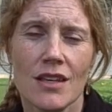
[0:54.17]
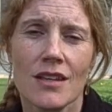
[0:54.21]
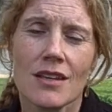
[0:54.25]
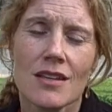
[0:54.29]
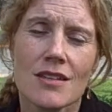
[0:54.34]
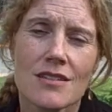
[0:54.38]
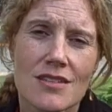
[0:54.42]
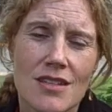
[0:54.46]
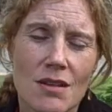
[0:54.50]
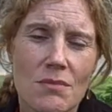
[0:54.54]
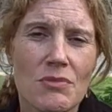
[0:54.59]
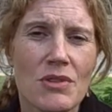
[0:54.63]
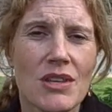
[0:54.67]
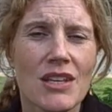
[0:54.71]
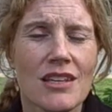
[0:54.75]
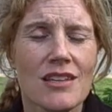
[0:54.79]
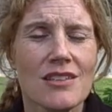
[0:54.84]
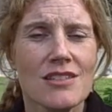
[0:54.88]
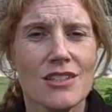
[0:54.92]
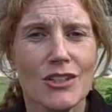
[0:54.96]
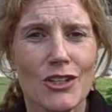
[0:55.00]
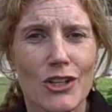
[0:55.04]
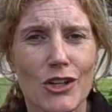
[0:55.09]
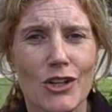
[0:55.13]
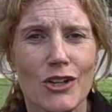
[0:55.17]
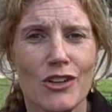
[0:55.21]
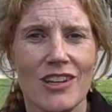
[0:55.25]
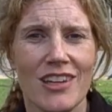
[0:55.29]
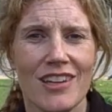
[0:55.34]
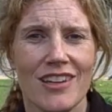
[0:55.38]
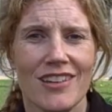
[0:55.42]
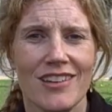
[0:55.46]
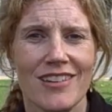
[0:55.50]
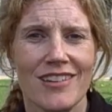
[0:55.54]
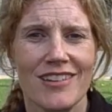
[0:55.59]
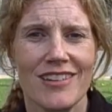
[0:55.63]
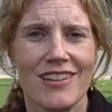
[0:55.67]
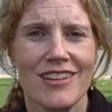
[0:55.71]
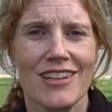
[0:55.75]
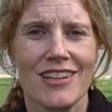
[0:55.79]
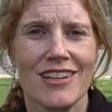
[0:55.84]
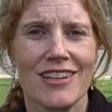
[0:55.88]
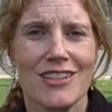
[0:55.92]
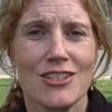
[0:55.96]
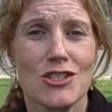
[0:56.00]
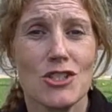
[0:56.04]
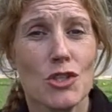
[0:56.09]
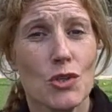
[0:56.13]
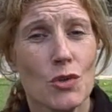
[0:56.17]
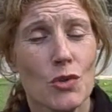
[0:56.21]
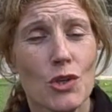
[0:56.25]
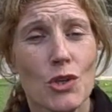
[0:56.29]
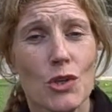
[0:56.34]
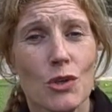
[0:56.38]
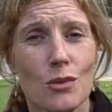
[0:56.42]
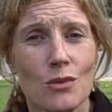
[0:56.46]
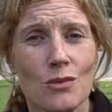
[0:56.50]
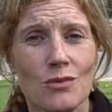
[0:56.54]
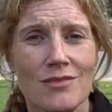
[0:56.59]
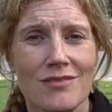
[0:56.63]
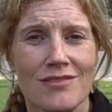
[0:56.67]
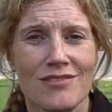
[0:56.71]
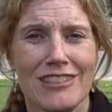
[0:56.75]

Because something is occurring to you,